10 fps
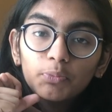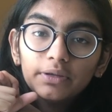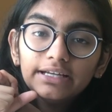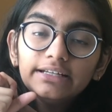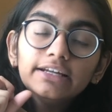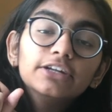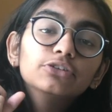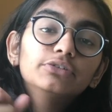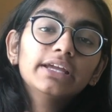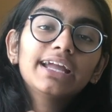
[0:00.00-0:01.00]
opponent
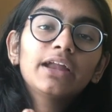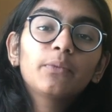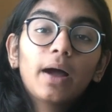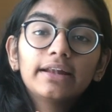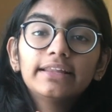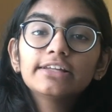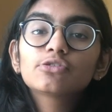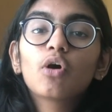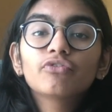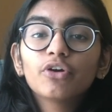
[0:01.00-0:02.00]
to take advantage
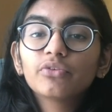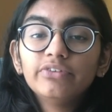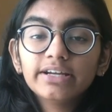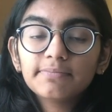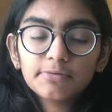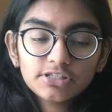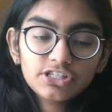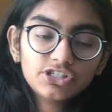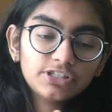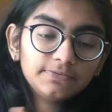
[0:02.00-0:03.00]
of your weak
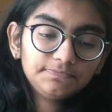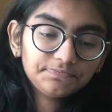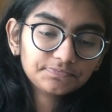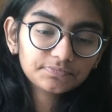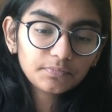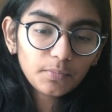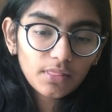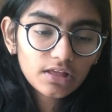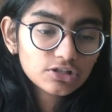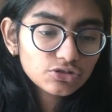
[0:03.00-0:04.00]
position.
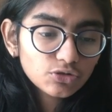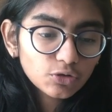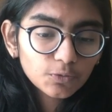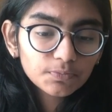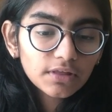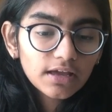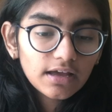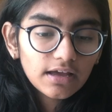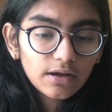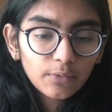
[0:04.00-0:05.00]
So
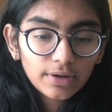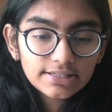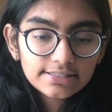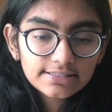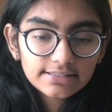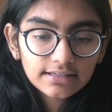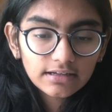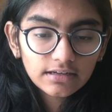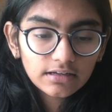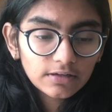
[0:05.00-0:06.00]
once
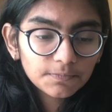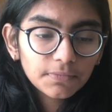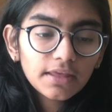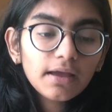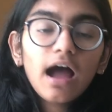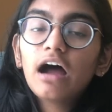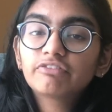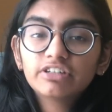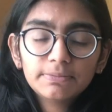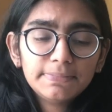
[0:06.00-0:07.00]

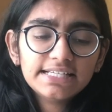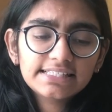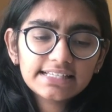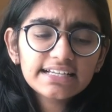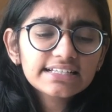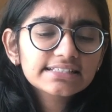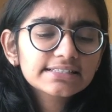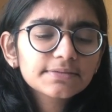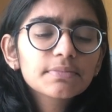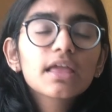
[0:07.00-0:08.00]
after b6,
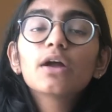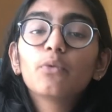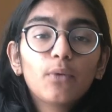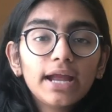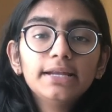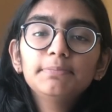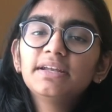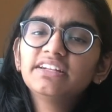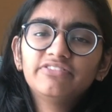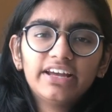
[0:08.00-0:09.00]
white
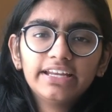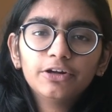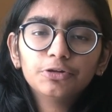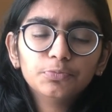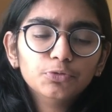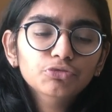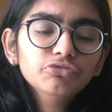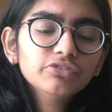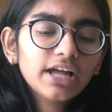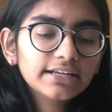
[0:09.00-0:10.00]
played a very good move,
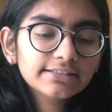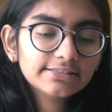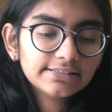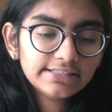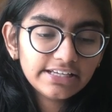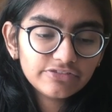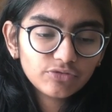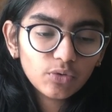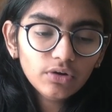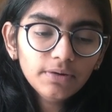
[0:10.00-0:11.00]
that is
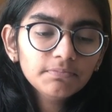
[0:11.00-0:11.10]
d4.